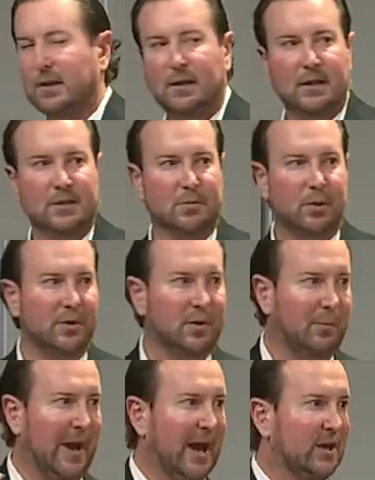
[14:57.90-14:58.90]
it's putting the
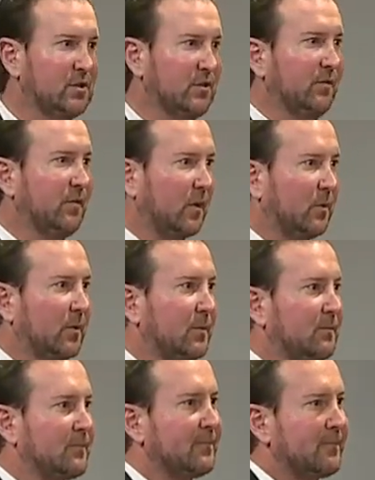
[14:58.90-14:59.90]
passion forward,
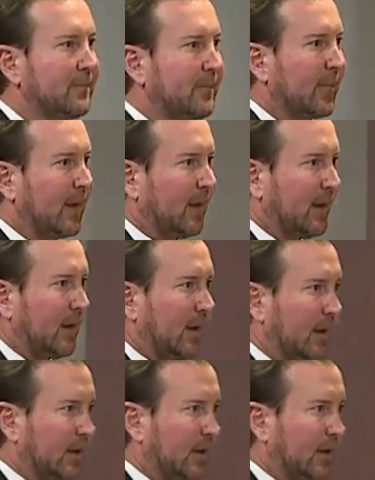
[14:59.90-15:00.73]
and